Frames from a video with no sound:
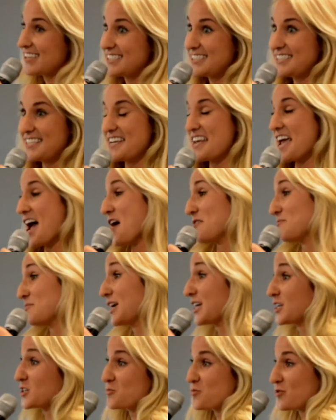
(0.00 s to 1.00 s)
I see
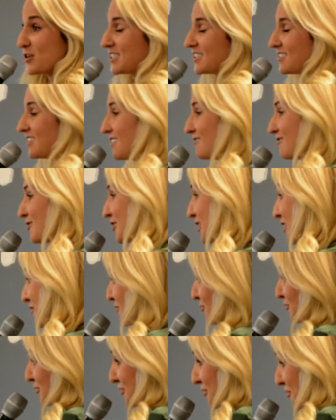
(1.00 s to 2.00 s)
um, express
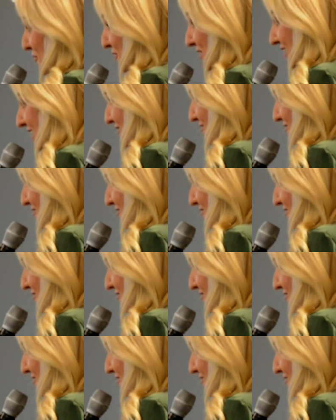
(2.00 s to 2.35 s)
delivery, food drone